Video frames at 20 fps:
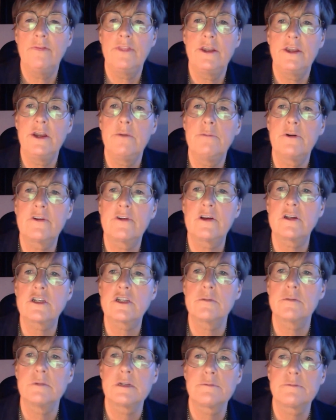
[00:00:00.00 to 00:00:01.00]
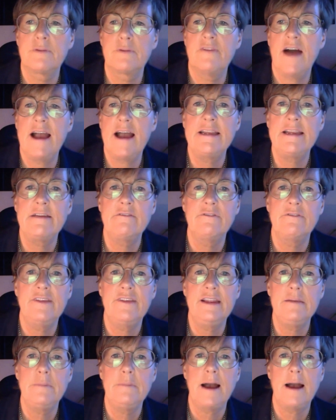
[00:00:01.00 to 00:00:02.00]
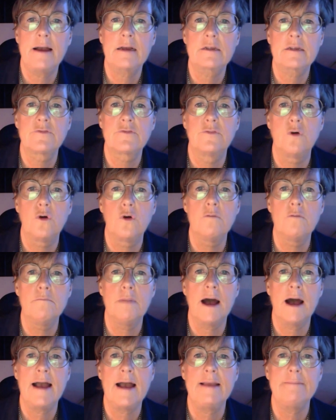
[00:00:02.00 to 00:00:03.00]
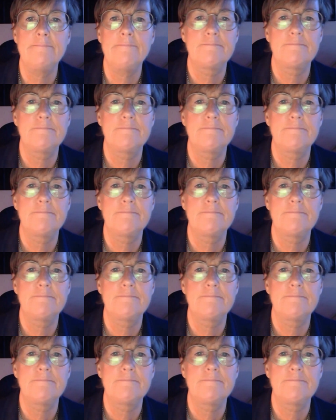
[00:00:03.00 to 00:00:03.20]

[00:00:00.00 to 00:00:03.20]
the number of customers providing feedback's fallen by